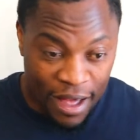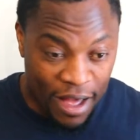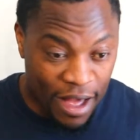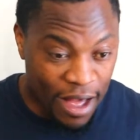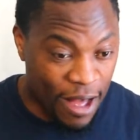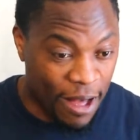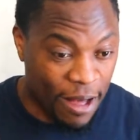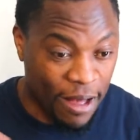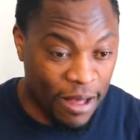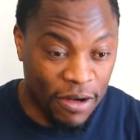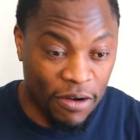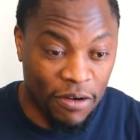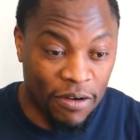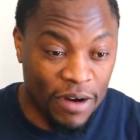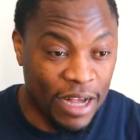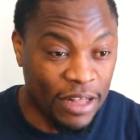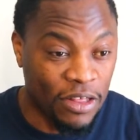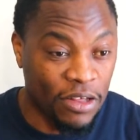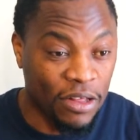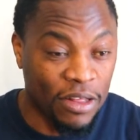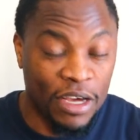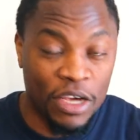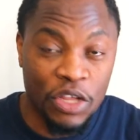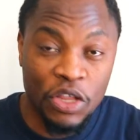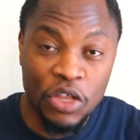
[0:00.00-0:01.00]
Uh,
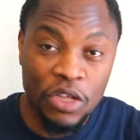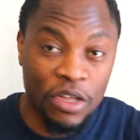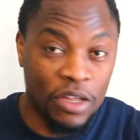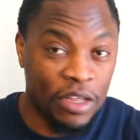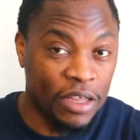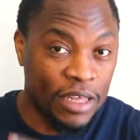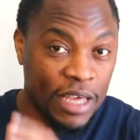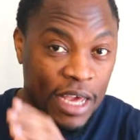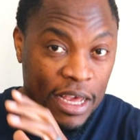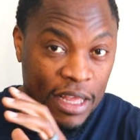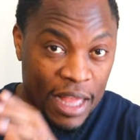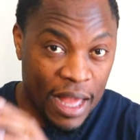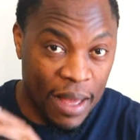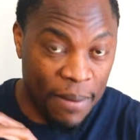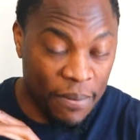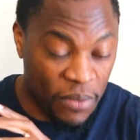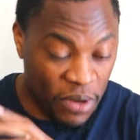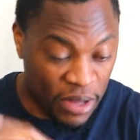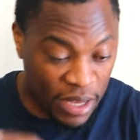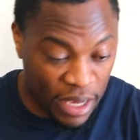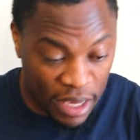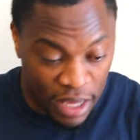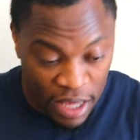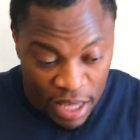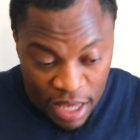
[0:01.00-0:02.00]
congratulations. Take that
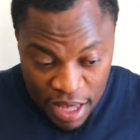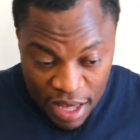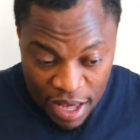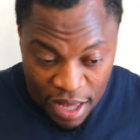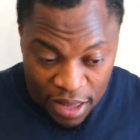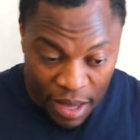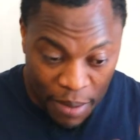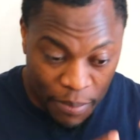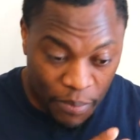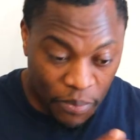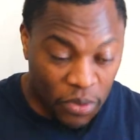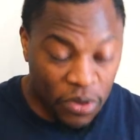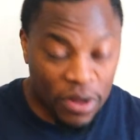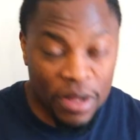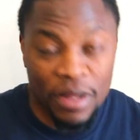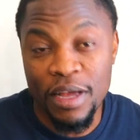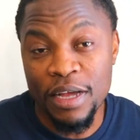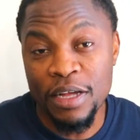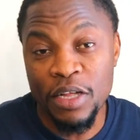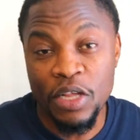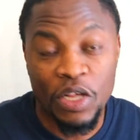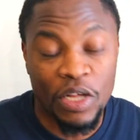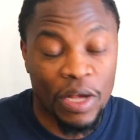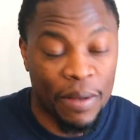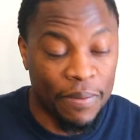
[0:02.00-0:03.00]
money and then put
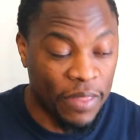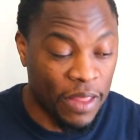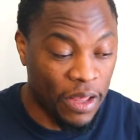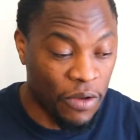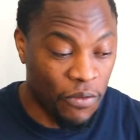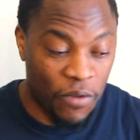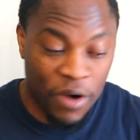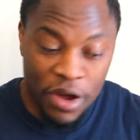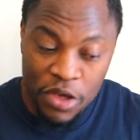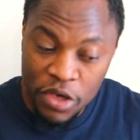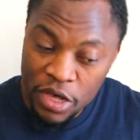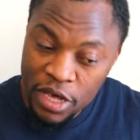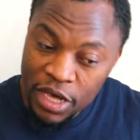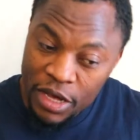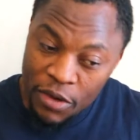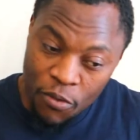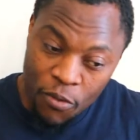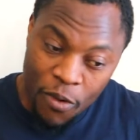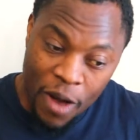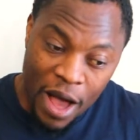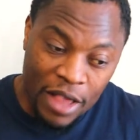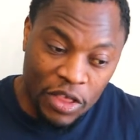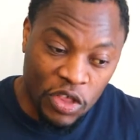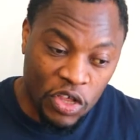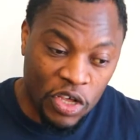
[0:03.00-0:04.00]
it in something where you can
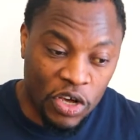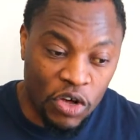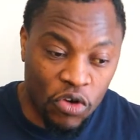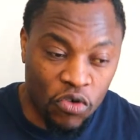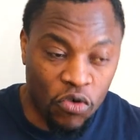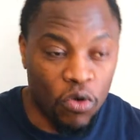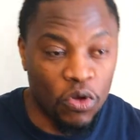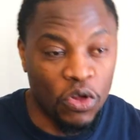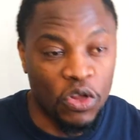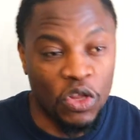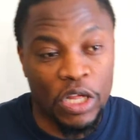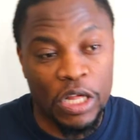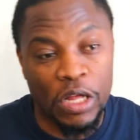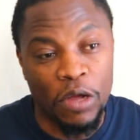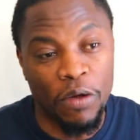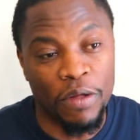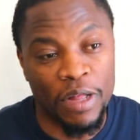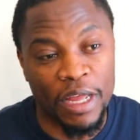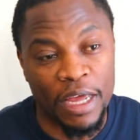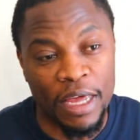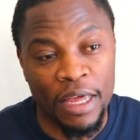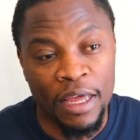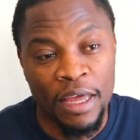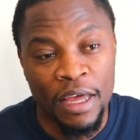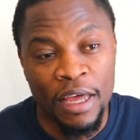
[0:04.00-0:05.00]
watch it grow
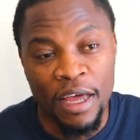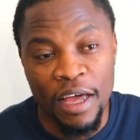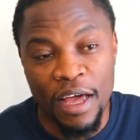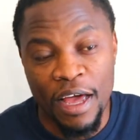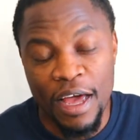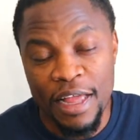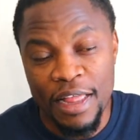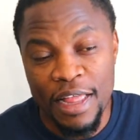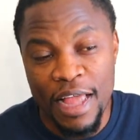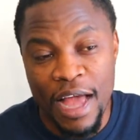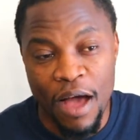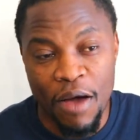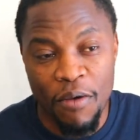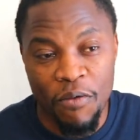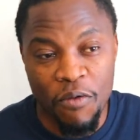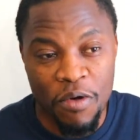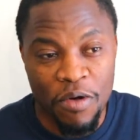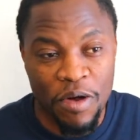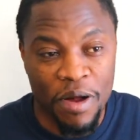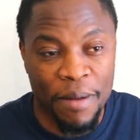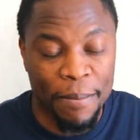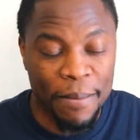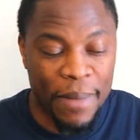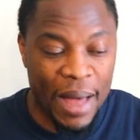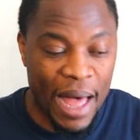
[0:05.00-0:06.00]
slowly and not
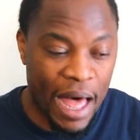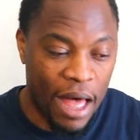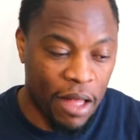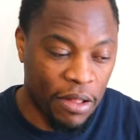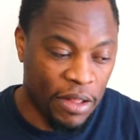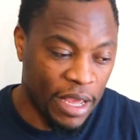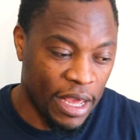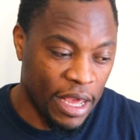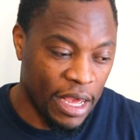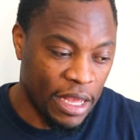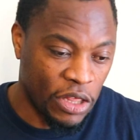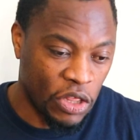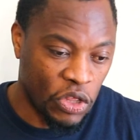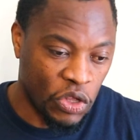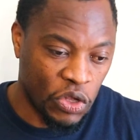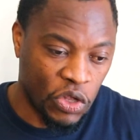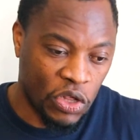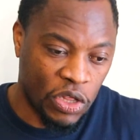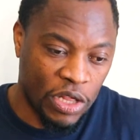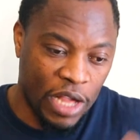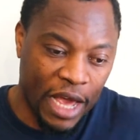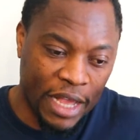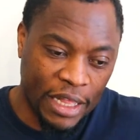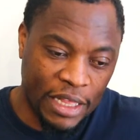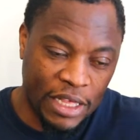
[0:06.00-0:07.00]
worry about it
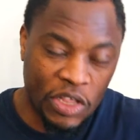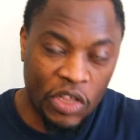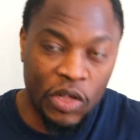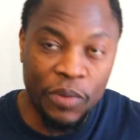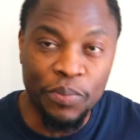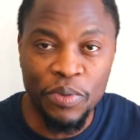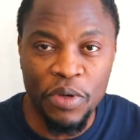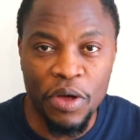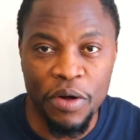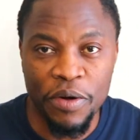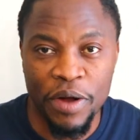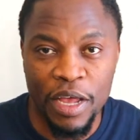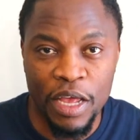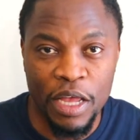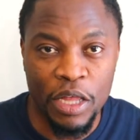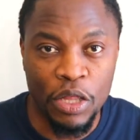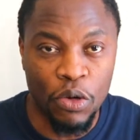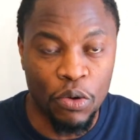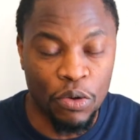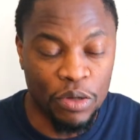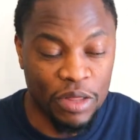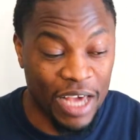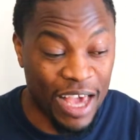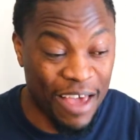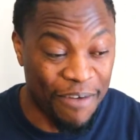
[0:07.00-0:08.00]
just like disappearing in
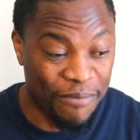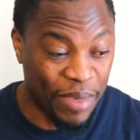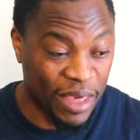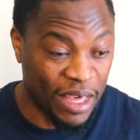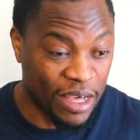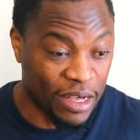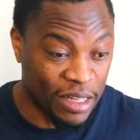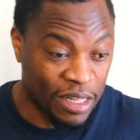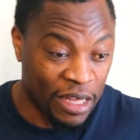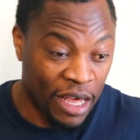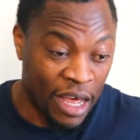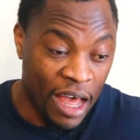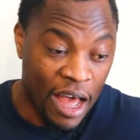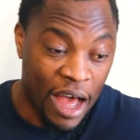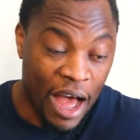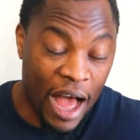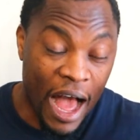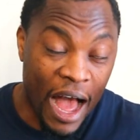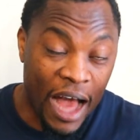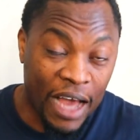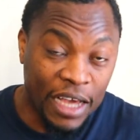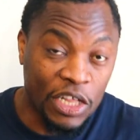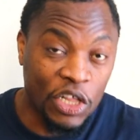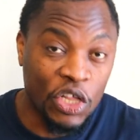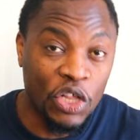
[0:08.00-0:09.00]
no time because
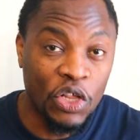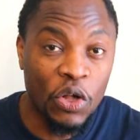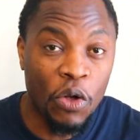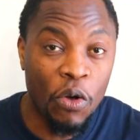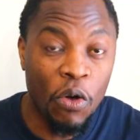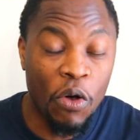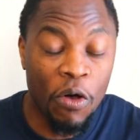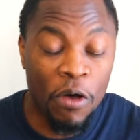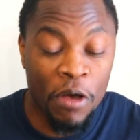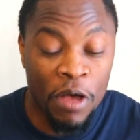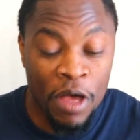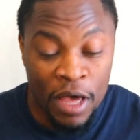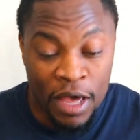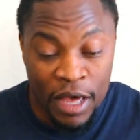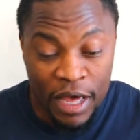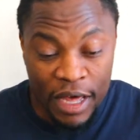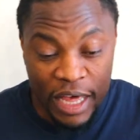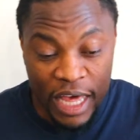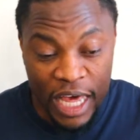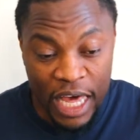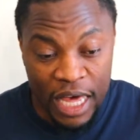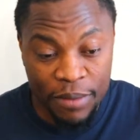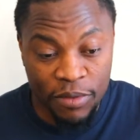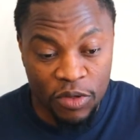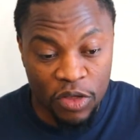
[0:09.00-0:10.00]
I saw
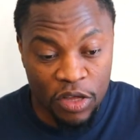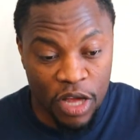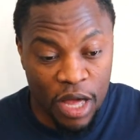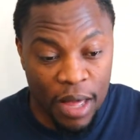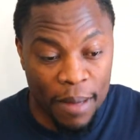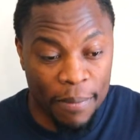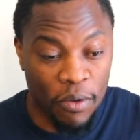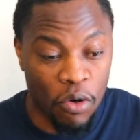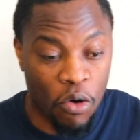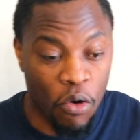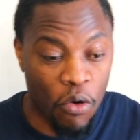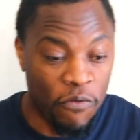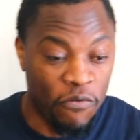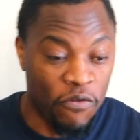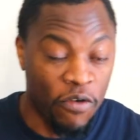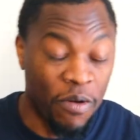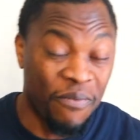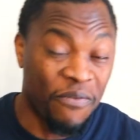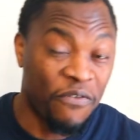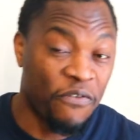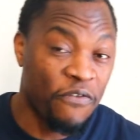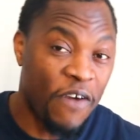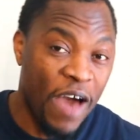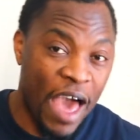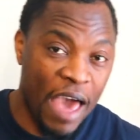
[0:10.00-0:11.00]
GameStop go
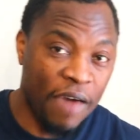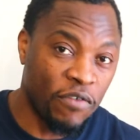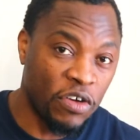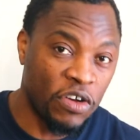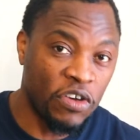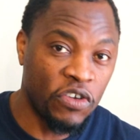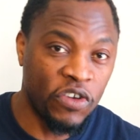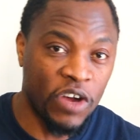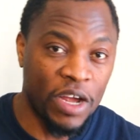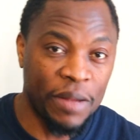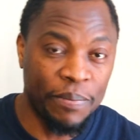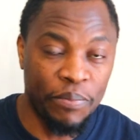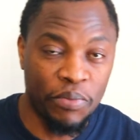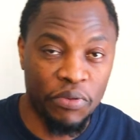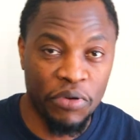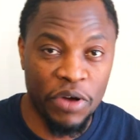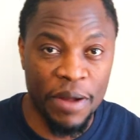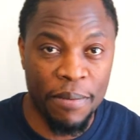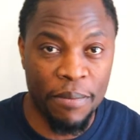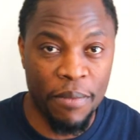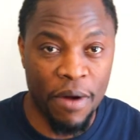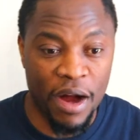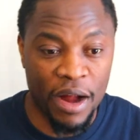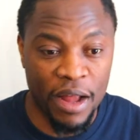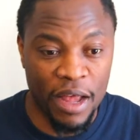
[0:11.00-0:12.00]
from 500
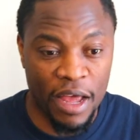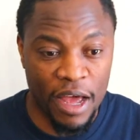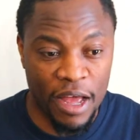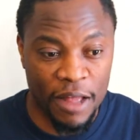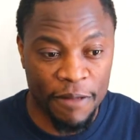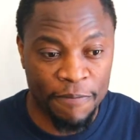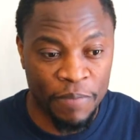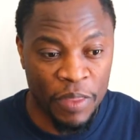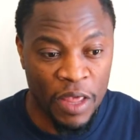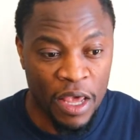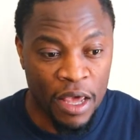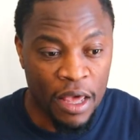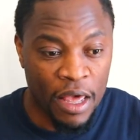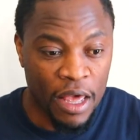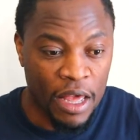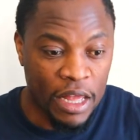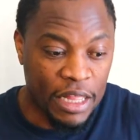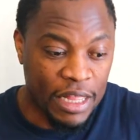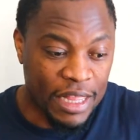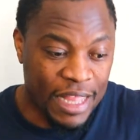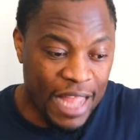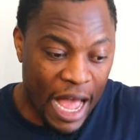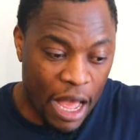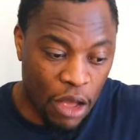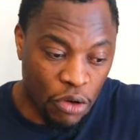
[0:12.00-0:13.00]
pre-market
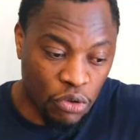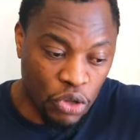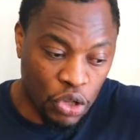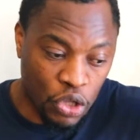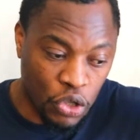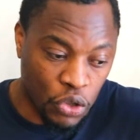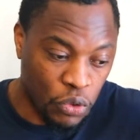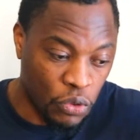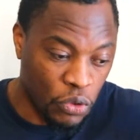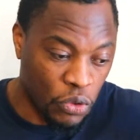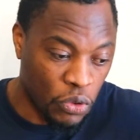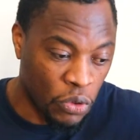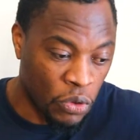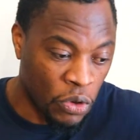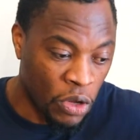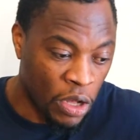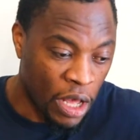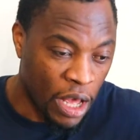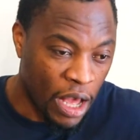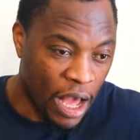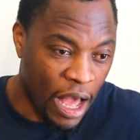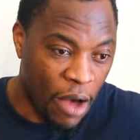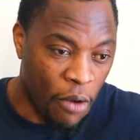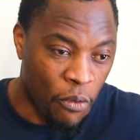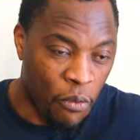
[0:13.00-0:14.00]
down to
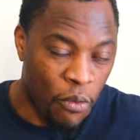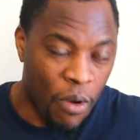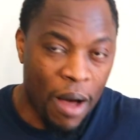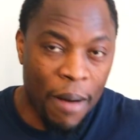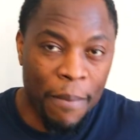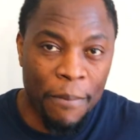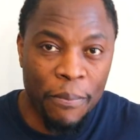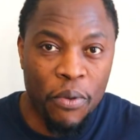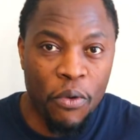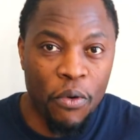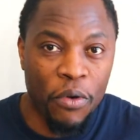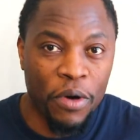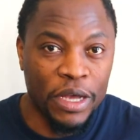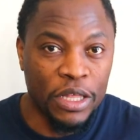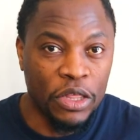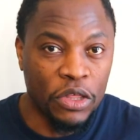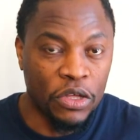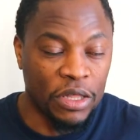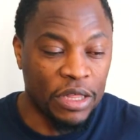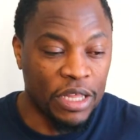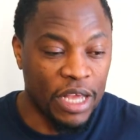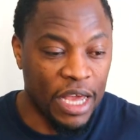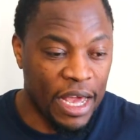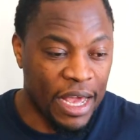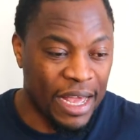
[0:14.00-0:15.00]
at one point
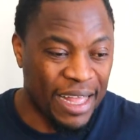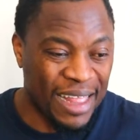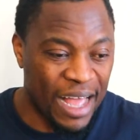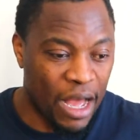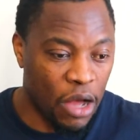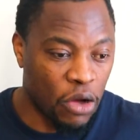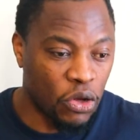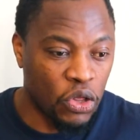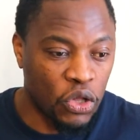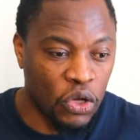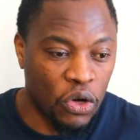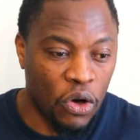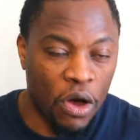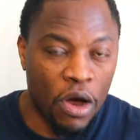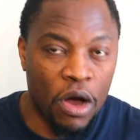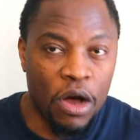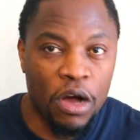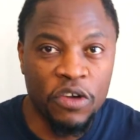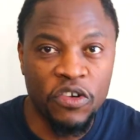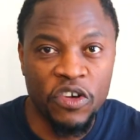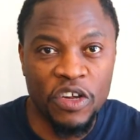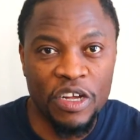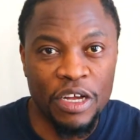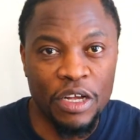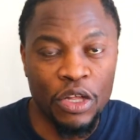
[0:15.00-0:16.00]
today down to
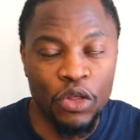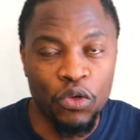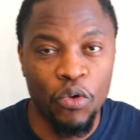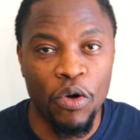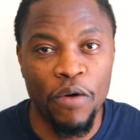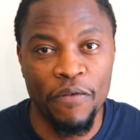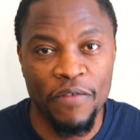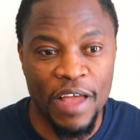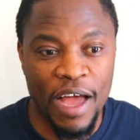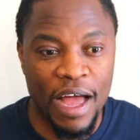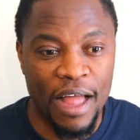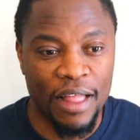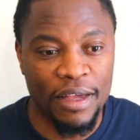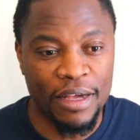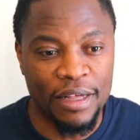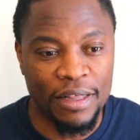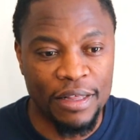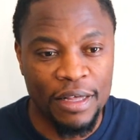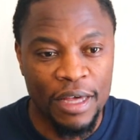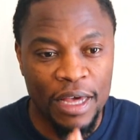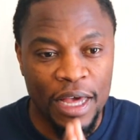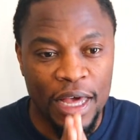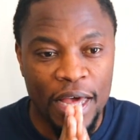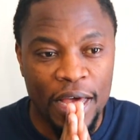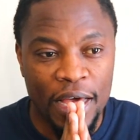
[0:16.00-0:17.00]

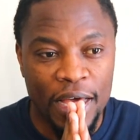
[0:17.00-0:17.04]
$112.